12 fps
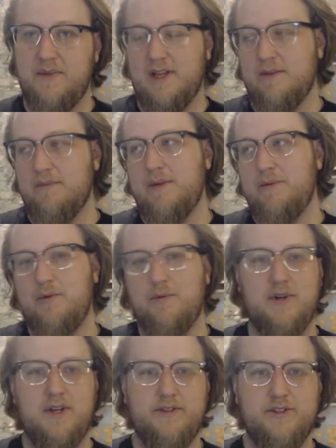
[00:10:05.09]
and maybe we'll
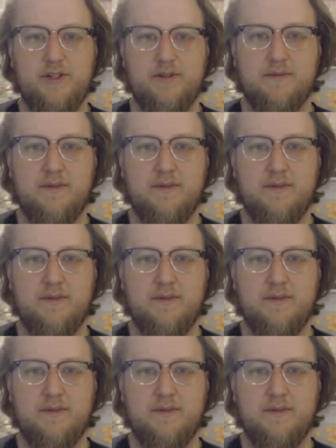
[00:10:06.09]
put it on the show.